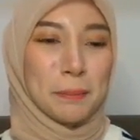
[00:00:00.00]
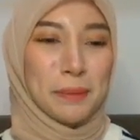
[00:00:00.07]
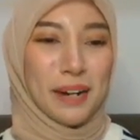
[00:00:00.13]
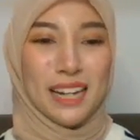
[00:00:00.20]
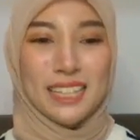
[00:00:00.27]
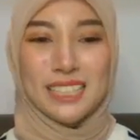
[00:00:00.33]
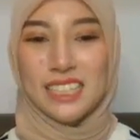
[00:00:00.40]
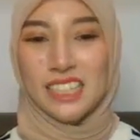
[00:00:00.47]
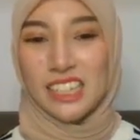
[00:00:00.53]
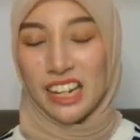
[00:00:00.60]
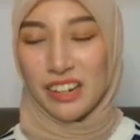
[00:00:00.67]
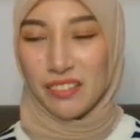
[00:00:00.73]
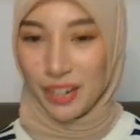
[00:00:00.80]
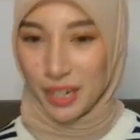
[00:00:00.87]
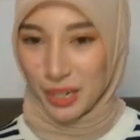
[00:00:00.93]
price
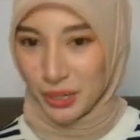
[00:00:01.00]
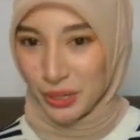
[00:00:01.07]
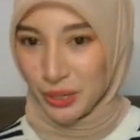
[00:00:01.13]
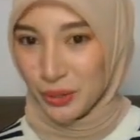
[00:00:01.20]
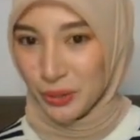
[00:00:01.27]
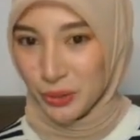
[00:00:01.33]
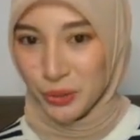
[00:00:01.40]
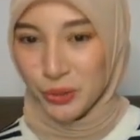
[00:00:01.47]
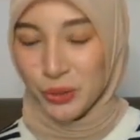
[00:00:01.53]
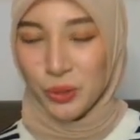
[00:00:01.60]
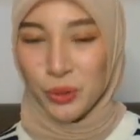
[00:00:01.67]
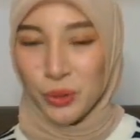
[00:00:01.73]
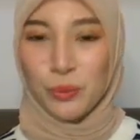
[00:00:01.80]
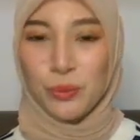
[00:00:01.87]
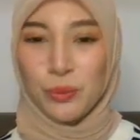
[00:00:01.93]
earning ratio,
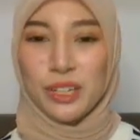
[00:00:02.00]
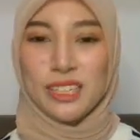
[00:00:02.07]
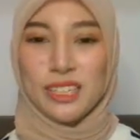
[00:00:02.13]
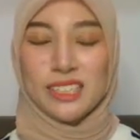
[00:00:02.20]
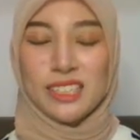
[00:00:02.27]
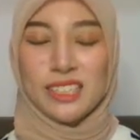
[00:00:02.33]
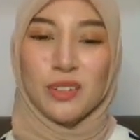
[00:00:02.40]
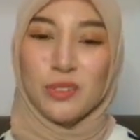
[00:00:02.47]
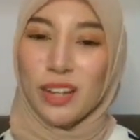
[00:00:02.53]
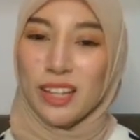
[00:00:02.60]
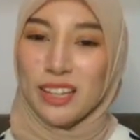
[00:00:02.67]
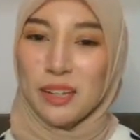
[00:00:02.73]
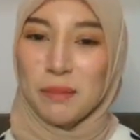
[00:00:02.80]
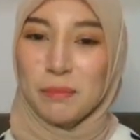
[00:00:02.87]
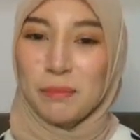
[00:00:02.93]
which is
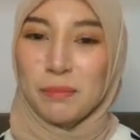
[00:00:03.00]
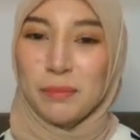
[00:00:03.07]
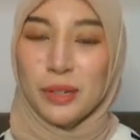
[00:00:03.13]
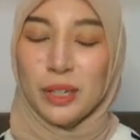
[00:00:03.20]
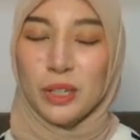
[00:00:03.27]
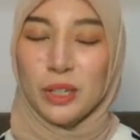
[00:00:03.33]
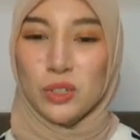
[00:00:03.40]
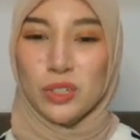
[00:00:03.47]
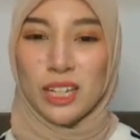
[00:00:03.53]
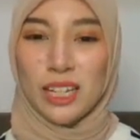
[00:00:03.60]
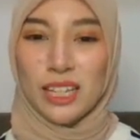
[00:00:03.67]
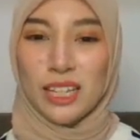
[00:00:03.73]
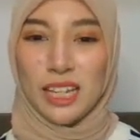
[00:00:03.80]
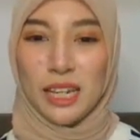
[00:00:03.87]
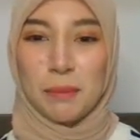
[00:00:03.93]
calculated
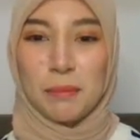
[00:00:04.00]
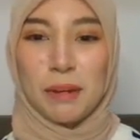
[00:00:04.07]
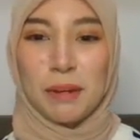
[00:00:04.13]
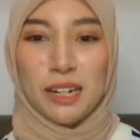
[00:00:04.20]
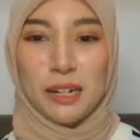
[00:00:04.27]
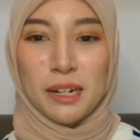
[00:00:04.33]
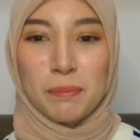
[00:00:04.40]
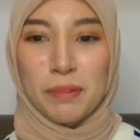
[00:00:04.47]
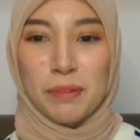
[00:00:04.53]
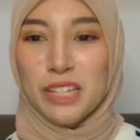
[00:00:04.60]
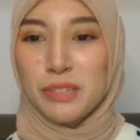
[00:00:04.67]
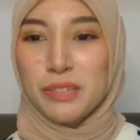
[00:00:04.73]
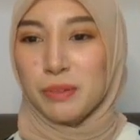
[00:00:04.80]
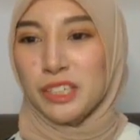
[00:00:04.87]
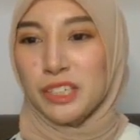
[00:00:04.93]
using the market
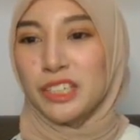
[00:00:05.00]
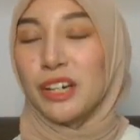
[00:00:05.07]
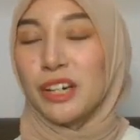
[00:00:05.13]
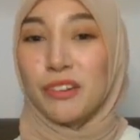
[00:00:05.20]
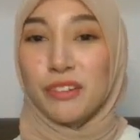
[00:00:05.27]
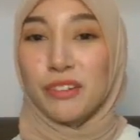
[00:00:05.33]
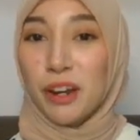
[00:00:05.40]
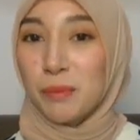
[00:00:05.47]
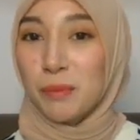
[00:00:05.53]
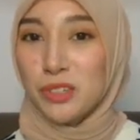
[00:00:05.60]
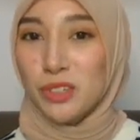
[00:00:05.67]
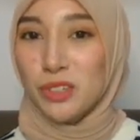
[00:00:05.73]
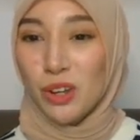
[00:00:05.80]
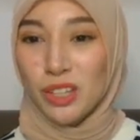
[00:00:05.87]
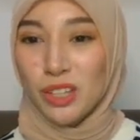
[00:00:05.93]
price per share of common
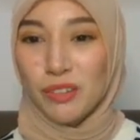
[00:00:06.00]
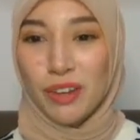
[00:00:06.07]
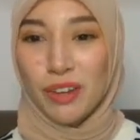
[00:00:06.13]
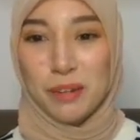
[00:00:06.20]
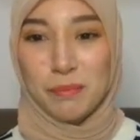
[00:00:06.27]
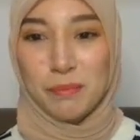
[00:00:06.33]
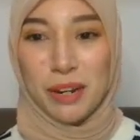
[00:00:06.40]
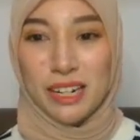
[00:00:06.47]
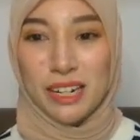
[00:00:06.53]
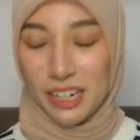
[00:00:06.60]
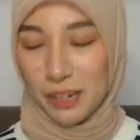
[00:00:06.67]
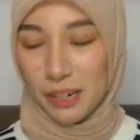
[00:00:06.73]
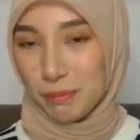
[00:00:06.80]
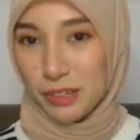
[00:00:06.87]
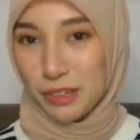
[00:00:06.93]
stock divided by
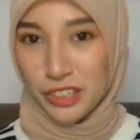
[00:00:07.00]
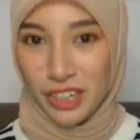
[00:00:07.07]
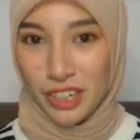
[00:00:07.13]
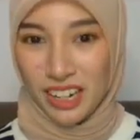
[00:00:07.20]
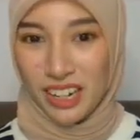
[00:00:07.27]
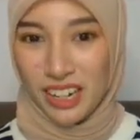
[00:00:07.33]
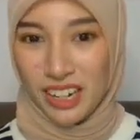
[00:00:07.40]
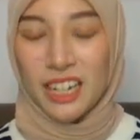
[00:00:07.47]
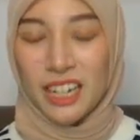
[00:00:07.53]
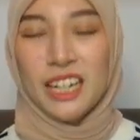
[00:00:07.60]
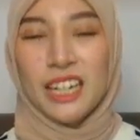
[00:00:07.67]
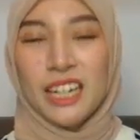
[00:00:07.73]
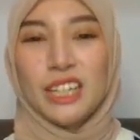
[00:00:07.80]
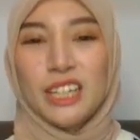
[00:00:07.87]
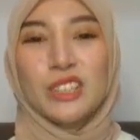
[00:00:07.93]
earning per share.
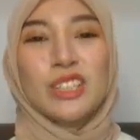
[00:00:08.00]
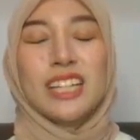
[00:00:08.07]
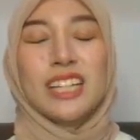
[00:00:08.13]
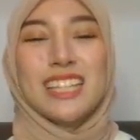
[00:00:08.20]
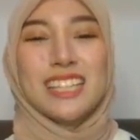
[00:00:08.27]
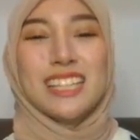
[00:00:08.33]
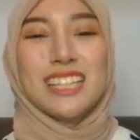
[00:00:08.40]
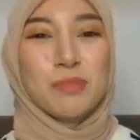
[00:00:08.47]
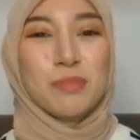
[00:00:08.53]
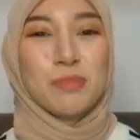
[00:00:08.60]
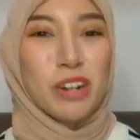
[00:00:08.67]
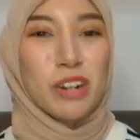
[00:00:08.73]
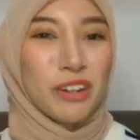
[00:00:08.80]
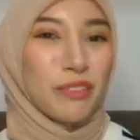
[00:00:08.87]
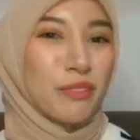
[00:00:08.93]
Usually this is
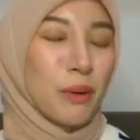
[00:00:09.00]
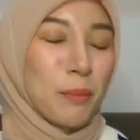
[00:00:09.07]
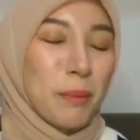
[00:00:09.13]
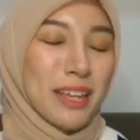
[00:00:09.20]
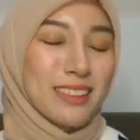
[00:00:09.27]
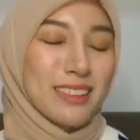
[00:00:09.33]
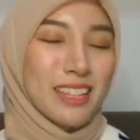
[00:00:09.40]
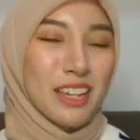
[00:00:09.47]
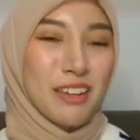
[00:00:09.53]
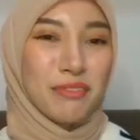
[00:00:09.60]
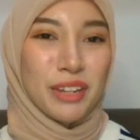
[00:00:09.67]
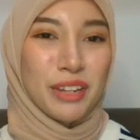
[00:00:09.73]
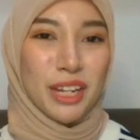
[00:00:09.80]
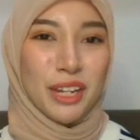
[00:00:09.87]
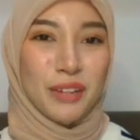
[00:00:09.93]
more informative
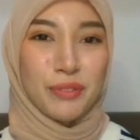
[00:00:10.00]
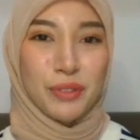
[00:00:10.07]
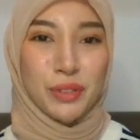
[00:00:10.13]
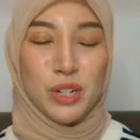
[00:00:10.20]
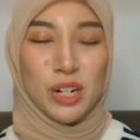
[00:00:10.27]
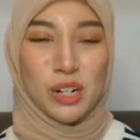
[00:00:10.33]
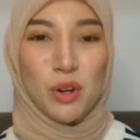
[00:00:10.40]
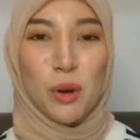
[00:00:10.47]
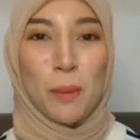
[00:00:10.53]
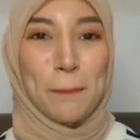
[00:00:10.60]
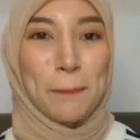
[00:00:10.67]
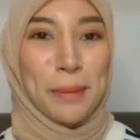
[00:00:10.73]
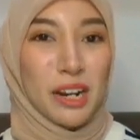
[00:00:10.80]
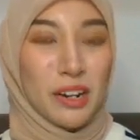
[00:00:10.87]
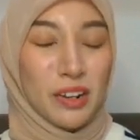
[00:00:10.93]
if you are
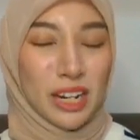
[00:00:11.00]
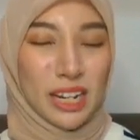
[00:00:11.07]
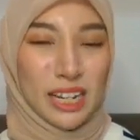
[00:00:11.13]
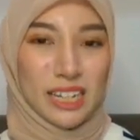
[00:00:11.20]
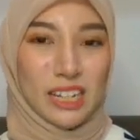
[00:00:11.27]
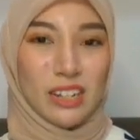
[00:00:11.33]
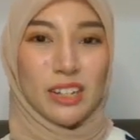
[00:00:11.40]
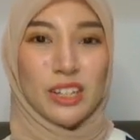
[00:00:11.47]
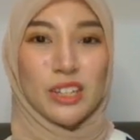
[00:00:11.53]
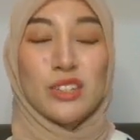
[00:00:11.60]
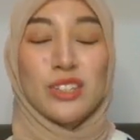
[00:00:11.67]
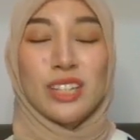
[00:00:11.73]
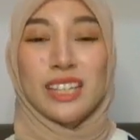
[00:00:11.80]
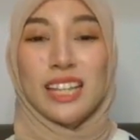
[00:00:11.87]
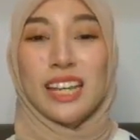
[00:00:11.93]
comparing it
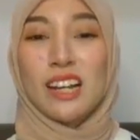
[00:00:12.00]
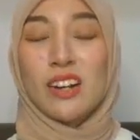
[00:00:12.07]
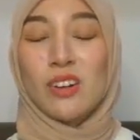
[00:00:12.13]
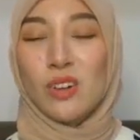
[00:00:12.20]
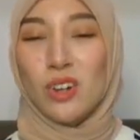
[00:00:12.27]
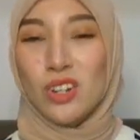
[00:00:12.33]
using the